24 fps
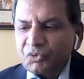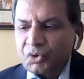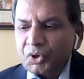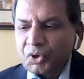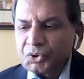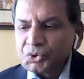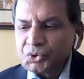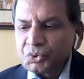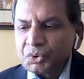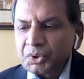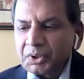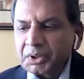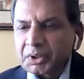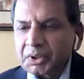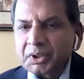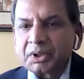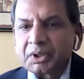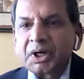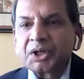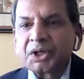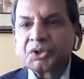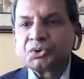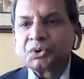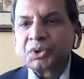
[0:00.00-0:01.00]
Francois,
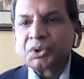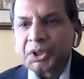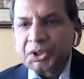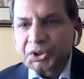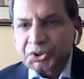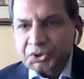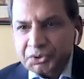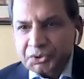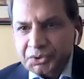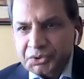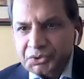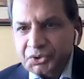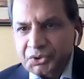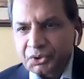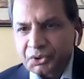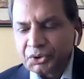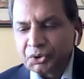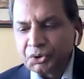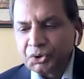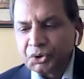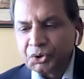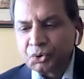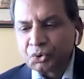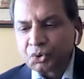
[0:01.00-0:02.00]
congratulations on
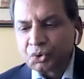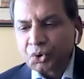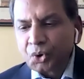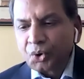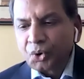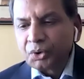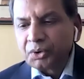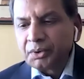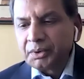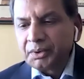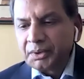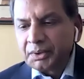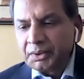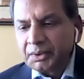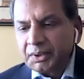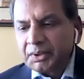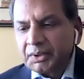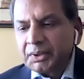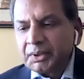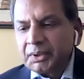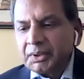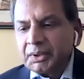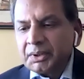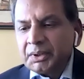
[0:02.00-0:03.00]
your new role.
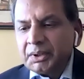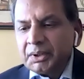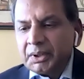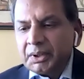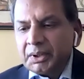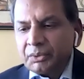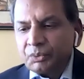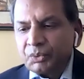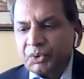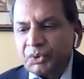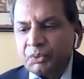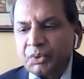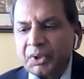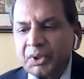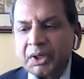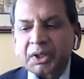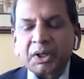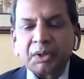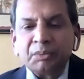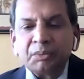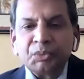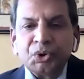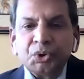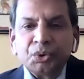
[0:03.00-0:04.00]
We
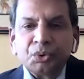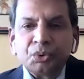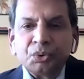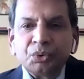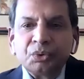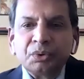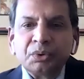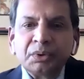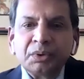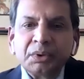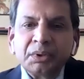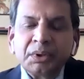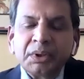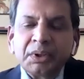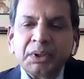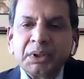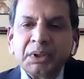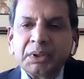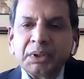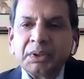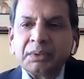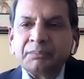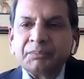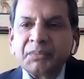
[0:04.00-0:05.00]
welcome you
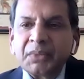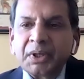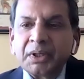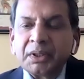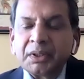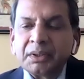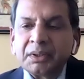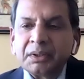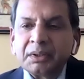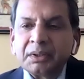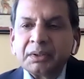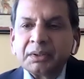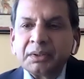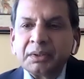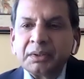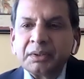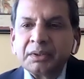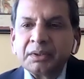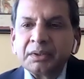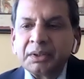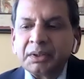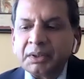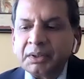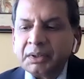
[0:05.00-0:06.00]
and
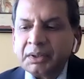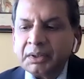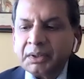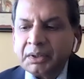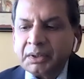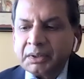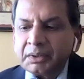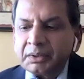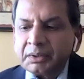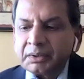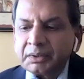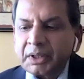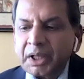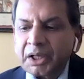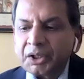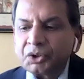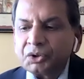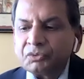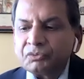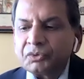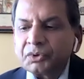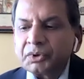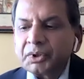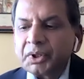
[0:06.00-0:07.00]
thank
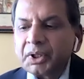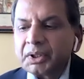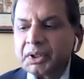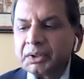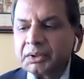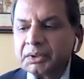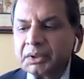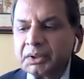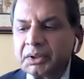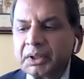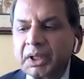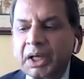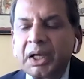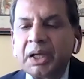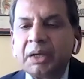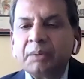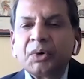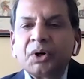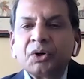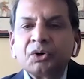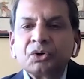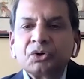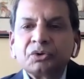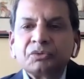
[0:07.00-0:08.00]
you for taking the
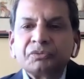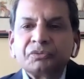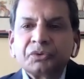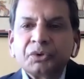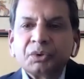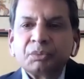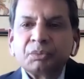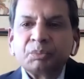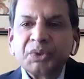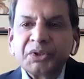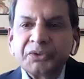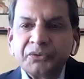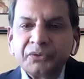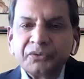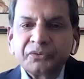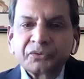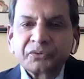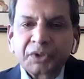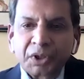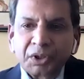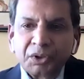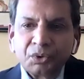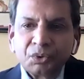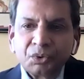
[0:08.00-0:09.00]
time out of your busy
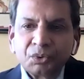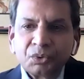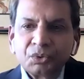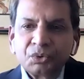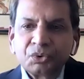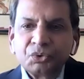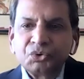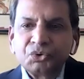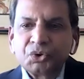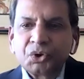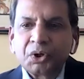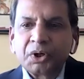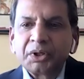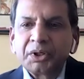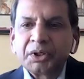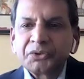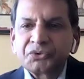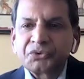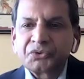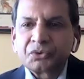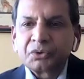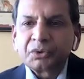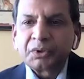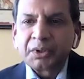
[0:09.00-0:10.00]
schedule to join
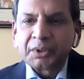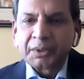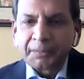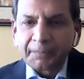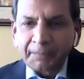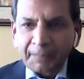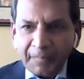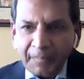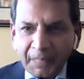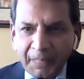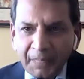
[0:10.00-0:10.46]
us today.